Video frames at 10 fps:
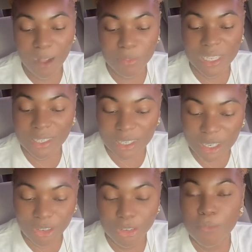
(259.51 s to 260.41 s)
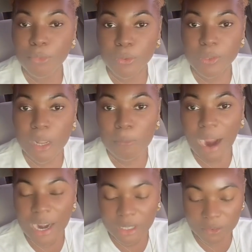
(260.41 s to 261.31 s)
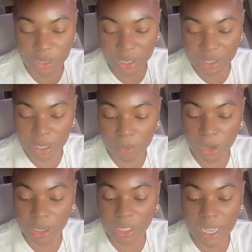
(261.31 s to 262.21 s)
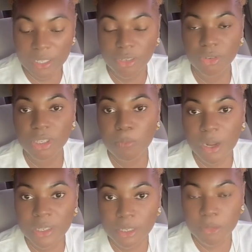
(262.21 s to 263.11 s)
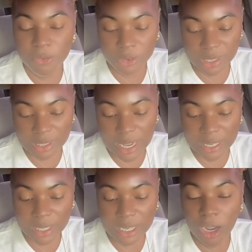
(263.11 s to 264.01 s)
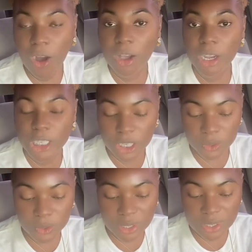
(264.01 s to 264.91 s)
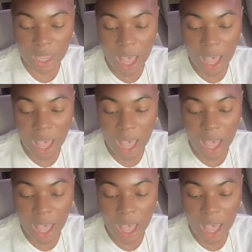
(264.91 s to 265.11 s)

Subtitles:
this surgery removes a part of your stomach that is responsible for sending hunger cues,